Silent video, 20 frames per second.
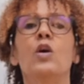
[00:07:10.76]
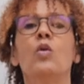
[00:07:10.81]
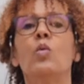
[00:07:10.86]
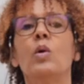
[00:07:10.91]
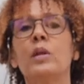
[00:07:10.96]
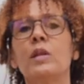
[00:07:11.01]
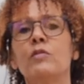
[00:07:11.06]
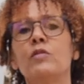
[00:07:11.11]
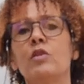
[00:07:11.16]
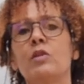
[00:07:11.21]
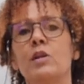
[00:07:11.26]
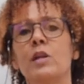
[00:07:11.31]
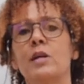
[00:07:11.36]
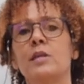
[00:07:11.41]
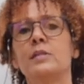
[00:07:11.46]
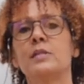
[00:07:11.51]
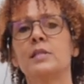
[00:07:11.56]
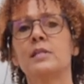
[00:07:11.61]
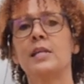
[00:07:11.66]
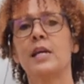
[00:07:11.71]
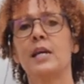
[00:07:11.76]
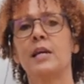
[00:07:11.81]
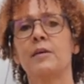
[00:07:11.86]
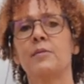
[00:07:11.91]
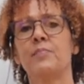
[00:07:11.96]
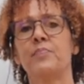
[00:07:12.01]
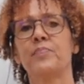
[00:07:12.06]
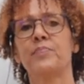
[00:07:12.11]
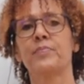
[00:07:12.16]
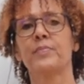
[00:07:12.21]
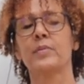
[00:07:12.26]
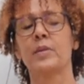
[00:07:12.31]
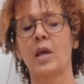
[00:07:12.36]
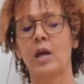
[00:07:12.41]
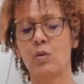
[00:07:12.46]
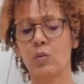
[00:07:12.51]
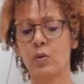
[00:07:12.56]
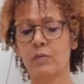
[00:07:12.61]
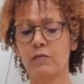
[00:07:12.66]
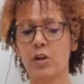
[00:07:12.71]
what have you learned today?
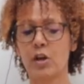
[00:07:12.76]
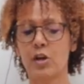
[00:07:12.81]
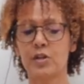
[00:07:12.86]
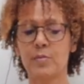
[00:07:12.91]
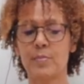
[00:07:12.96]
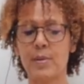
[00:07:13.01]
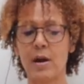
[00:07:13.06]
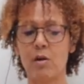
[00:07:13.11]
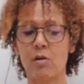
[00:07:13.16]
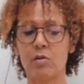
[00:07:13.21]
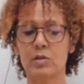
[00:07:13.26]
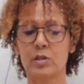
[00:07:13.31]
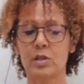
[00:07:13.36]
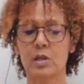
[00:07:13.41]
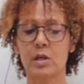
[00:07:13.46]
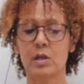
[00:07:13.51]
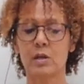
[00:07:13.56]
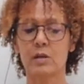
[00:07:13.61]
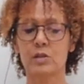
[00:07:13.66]
We've learned about